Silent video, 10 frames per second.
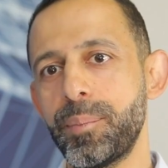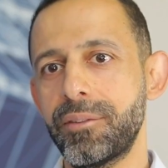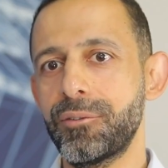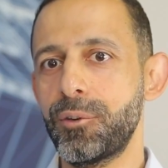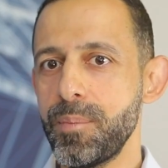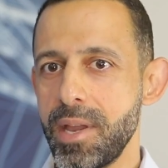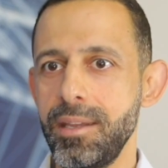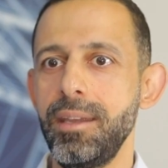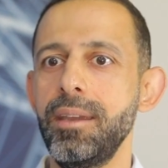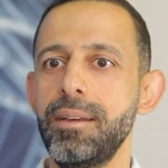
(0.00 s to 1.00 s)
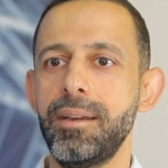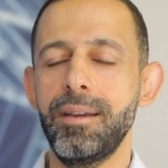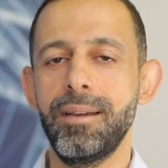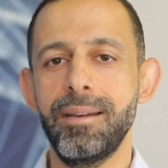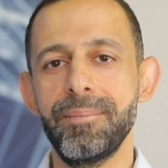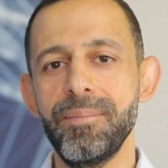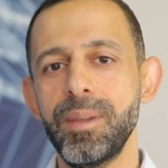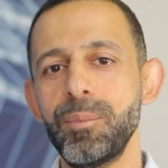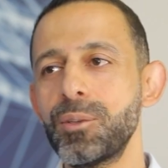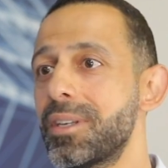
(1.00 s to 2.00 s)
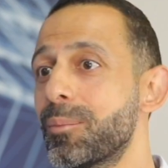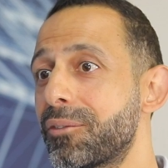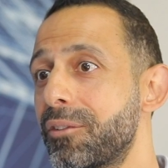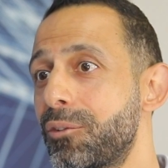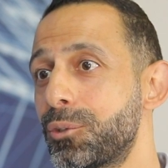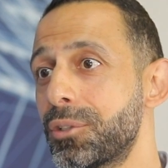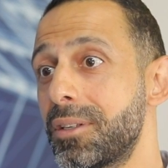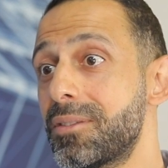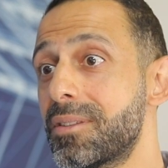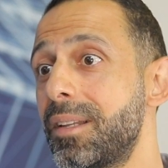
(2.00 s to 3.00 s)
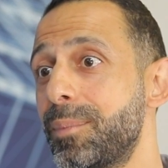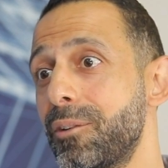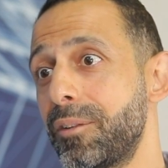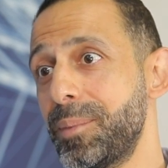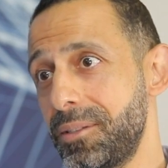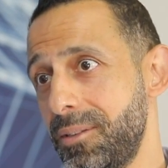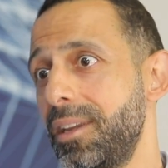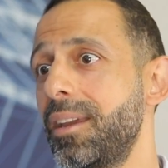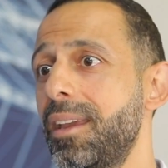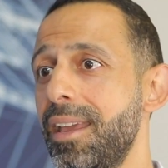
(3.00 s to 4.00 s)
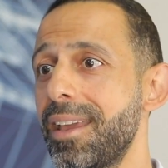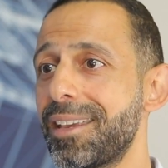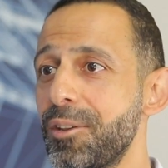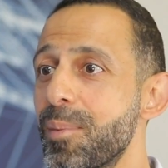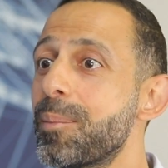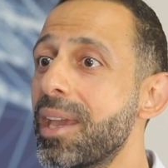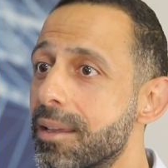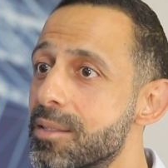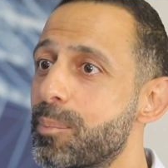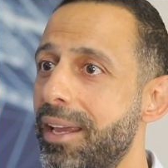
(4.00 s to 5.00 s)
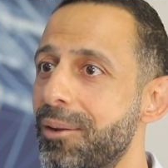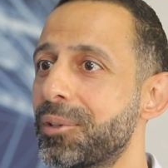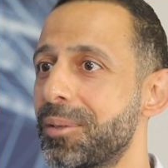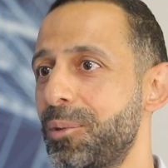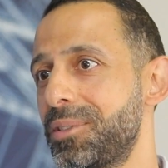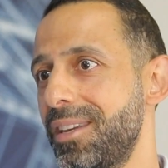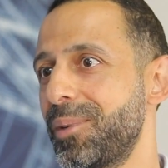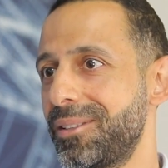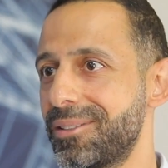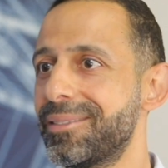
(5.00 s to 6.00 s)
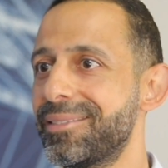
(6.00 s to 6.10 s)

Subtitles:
but for many, the Museum of the Future is still a bit of a mystery. Can you maybe explain what the museum is?